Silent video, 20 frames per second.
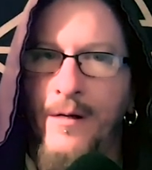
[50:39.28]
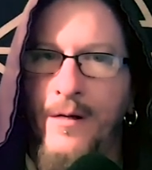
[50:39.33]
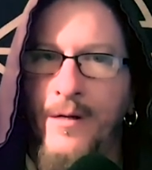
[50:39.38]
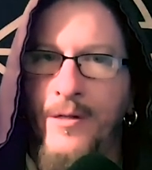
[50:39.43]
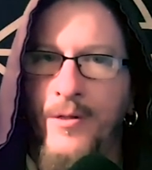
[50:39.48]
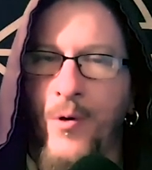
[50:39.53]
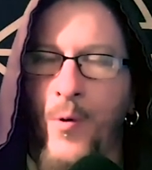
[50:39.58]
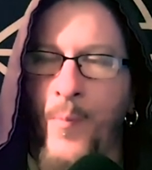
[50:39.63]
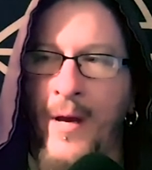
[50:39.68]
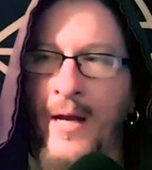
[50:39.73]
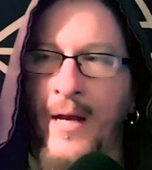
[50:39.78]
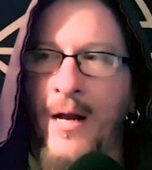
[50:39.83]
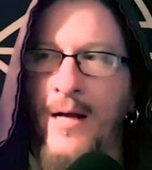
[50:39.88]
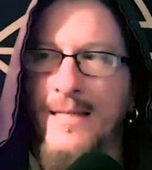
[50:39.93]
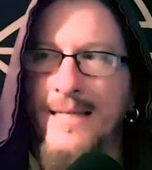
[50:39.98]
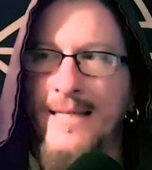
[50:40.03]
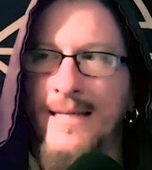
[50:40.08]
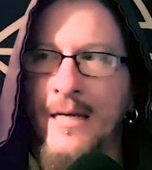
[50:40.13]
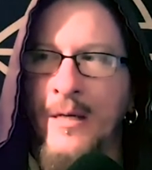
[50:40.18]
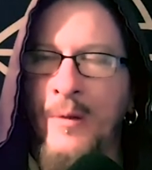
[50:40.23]
So it may not
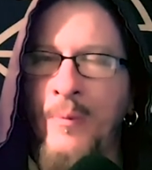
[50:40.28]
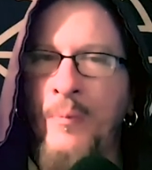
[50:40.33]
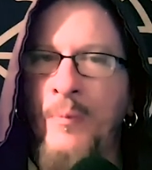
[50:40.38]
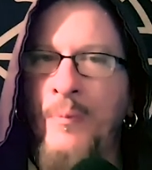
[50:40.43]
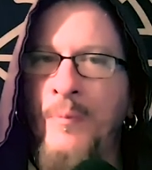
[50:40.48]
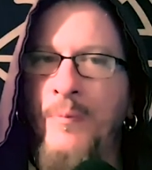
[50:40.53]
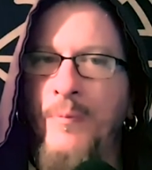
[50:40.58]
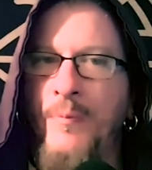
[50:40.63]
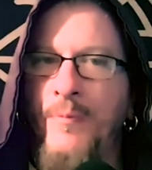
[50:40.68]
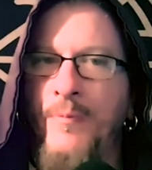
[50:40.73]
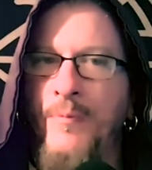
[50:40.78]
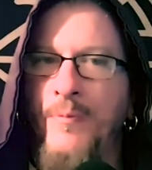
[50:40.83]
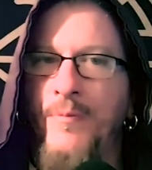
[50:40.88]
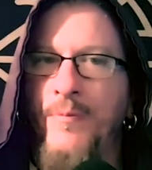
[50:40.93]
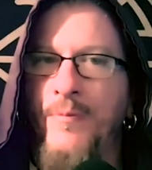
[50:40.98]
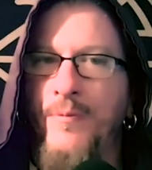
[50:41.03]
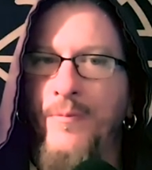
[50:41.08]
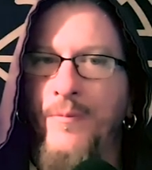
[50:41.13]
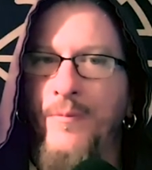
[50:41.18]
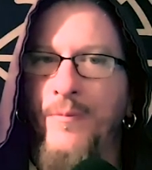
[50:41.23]
seem
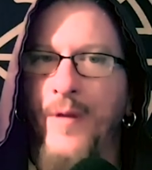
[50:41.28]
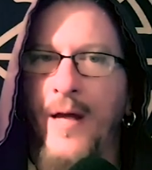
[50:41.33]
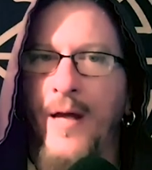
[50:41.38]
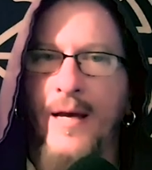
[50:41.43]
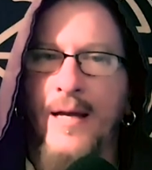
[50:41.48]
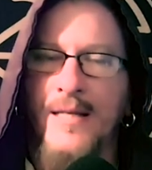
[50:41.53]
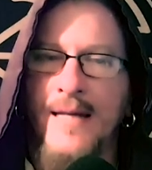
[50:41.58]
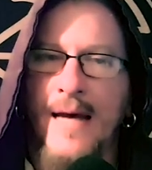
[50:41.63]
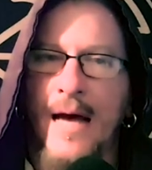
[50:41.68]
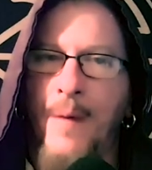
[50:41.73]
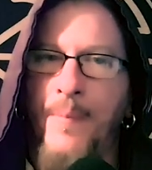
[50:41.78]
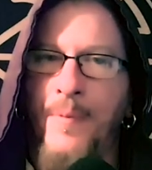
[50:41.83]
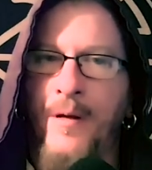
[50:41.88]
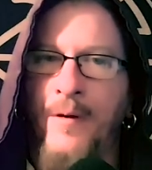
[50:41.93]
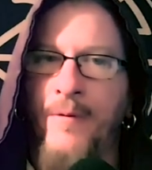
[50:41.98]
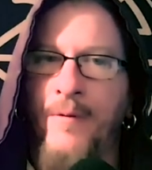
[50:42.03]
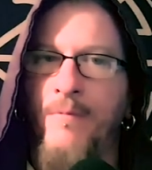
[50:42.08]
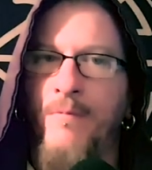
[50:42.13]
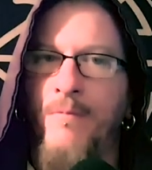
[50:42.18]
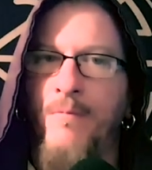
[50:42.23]
like it's
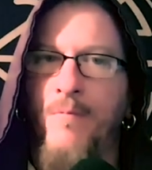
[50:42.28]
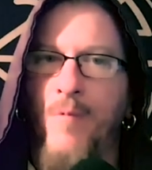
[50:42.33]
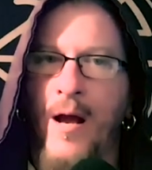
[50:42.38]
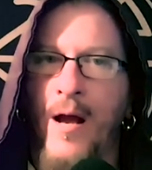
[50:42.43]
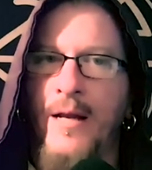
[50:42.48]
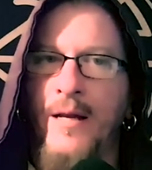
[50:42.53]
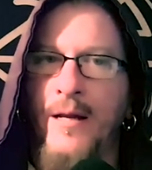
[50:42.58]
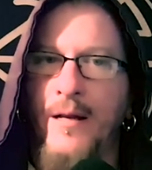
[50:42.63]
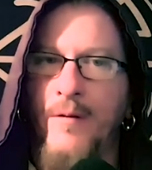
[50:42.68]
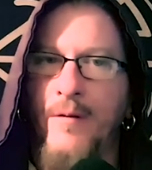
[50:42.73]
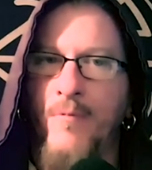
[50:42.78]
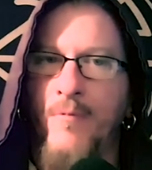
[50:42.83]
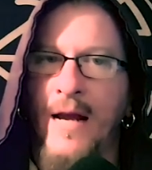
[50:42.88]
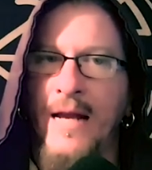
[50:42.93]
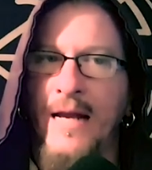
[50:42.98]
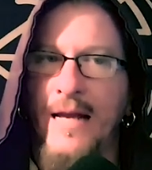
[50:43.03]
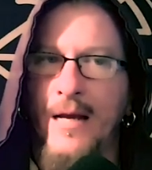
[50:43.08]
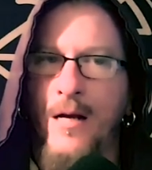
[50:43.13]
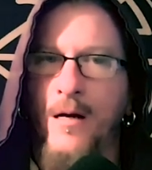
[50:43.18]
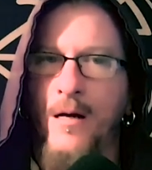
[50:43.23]
happening right,
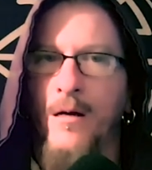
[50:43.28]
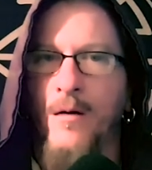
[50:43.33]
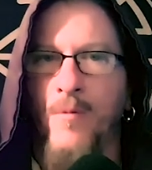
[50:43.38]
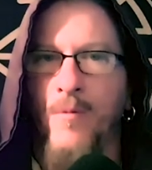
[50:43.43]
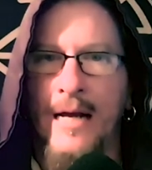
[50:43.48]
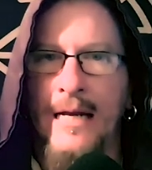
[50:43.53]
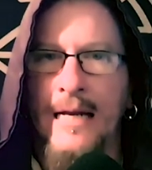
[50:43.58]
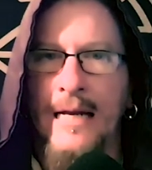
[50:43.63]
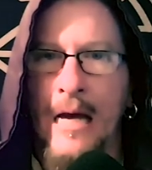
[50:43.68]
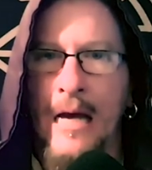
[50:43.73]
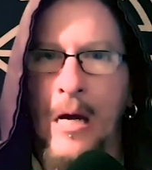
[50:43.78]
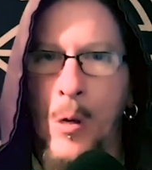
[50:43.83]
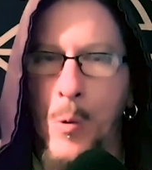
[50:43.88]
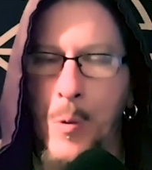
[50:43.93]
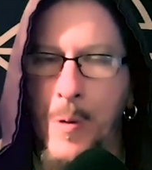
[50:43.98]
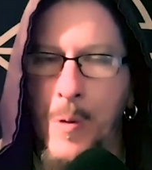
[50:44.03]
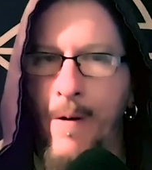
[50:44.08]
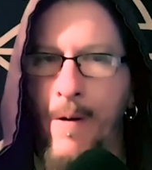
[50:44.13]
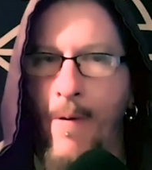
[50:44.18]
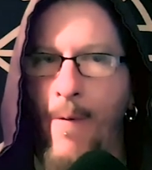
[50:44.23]
right here and right now,
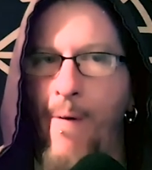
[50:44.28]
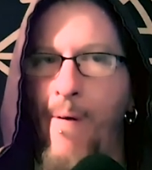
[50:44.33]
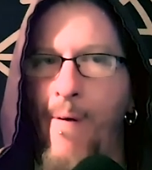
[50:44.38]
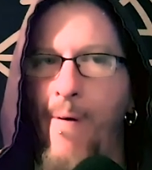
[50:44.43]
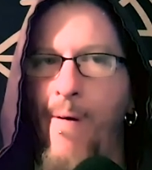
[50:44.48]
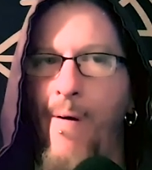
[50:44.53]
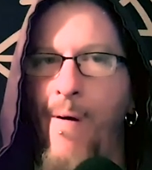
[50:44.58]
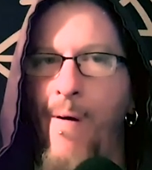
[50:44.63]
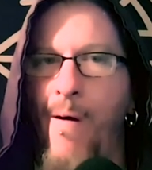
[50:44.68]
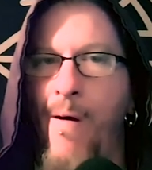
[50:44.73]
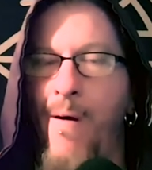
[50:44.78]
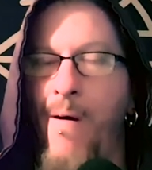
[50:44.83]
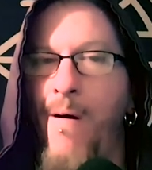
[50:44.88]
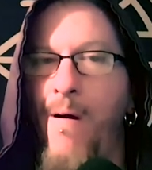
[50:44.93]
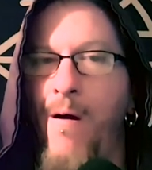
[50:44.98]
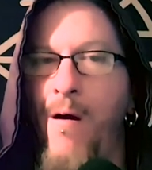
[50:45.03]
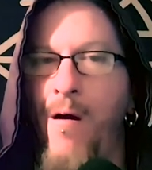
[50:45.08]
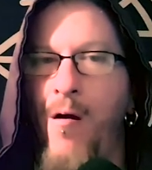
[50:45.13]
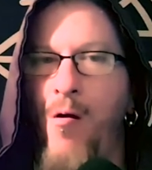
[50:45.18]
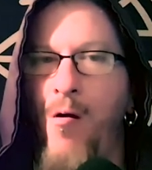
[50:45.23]

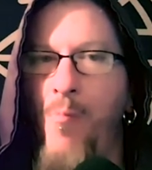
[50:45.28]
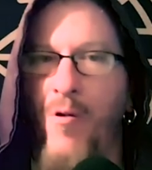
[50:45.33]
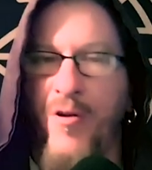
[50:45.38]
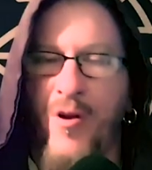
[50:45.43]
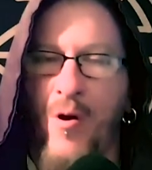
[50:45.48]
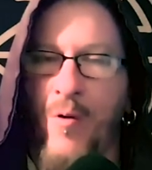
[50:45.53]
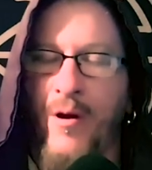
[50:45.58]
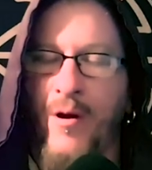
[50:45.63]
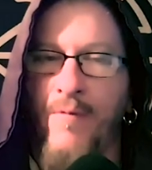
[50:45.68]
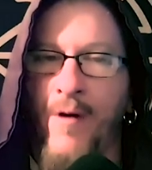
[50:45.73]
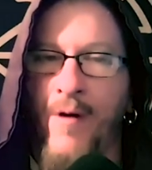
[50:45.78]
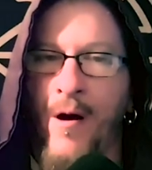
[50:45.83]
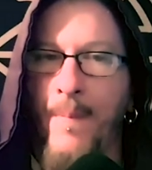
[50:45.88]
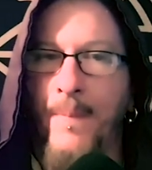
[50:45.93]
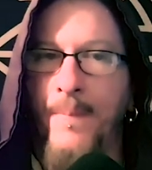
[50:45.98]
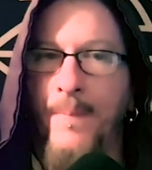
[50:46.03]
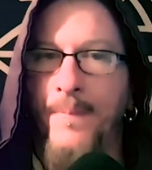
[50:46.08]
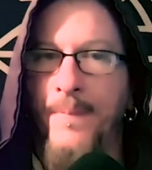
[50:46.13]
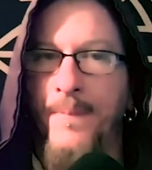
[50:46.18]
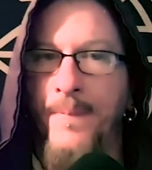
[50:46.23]
but don't give up,
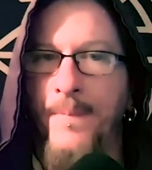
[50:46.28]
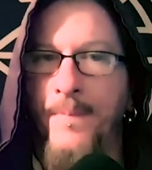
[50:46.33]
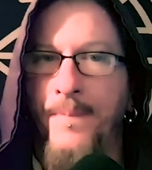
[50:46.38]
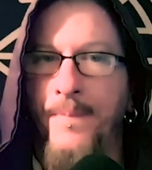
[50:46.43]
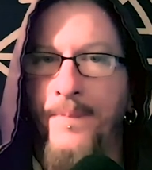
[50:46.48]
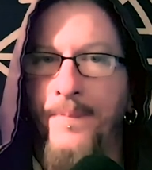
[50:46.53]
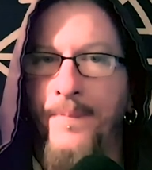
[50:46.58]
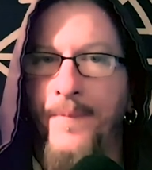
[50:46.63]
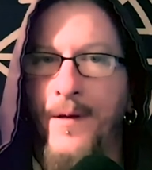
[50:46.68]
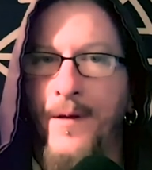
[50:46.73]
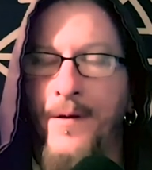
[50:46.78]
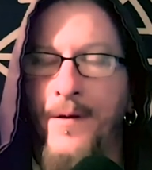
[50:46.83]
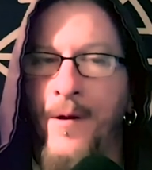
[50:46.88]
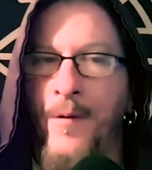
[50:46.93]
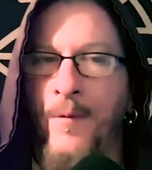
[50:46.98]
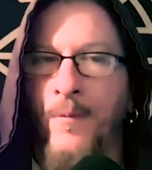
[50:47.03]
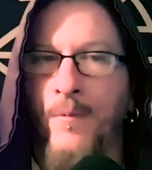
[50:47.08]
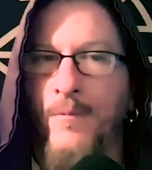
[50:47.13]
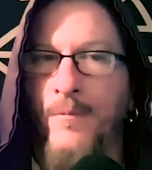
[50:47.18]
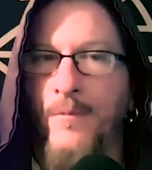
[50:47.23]
you
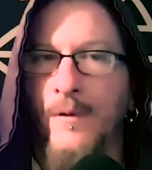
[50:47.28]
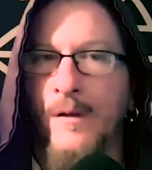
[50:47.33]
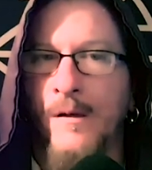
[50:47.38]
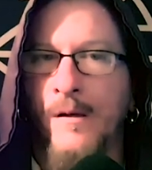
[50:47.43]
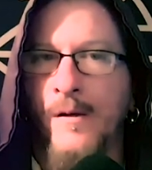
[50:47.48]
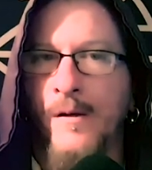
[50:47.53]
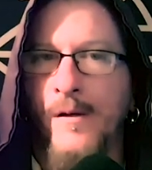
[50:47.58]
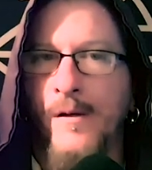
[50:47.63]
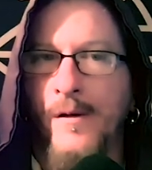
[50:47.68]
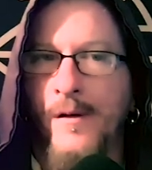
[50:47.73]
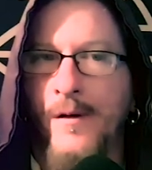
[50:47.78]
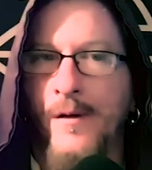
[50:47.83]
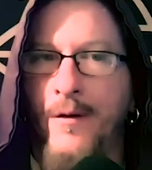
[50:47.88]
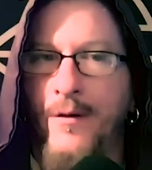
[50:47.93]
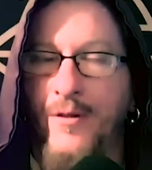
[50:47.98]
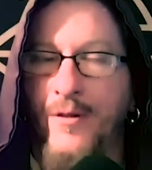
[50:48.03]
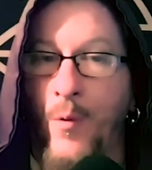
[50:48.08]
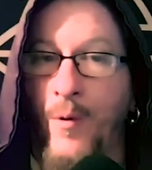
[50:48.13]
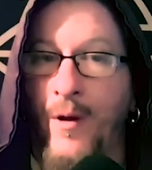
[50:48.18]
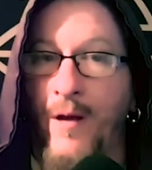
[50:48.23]
know,
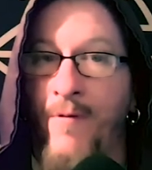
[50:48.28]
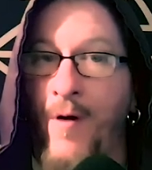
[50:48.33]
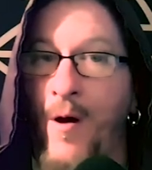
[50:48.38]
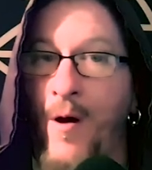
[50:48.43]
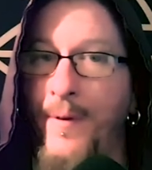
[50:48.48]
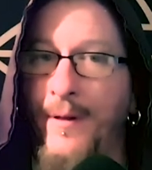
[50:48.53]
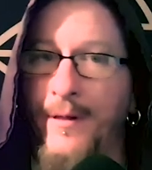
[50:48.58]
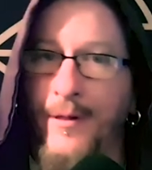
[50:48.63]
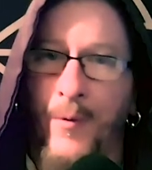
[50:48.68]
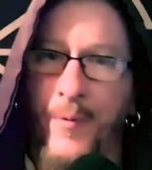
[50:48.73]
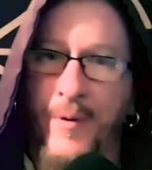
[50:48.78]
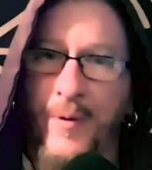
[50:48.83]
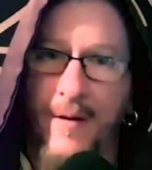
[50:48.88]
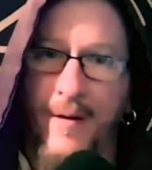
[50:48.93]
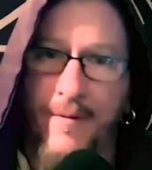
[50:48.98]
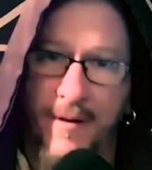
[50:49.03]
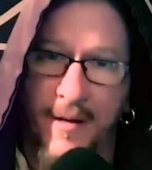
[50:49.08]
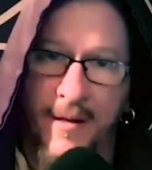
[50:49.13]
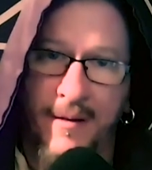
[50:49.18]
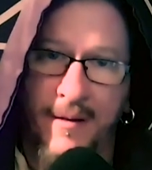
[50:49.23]
don't give up and don't
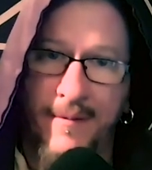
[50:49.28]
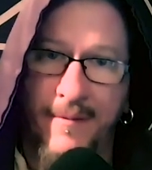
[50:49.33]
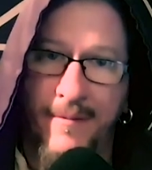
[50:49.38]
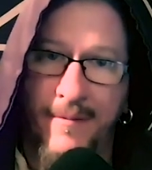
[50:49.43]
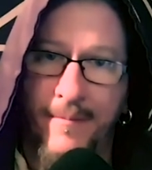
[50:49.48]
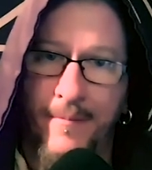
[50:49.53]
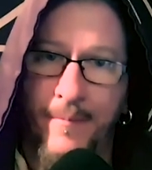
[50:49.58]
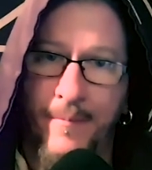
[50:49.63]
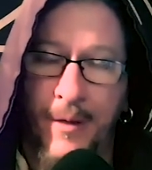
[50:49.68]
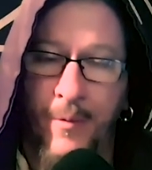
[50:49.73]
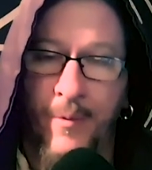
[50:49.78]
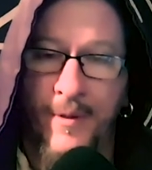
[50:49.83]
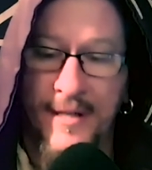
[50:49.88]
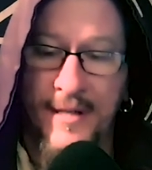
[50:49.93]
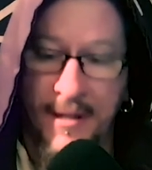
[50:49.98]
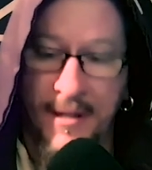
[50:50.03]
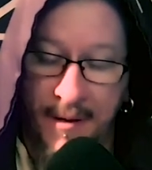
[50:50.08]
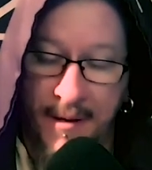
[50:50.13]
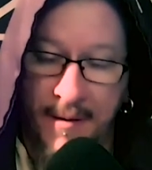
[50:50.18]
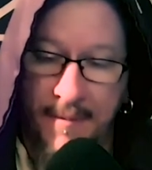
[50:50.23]
give in, be
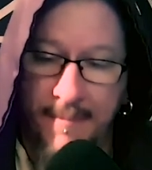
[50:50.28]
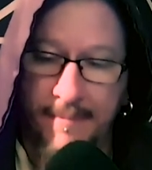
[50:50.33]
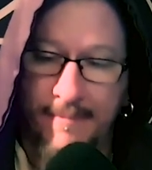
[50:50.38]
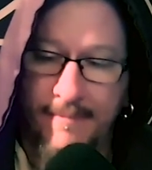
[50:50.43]
resilient.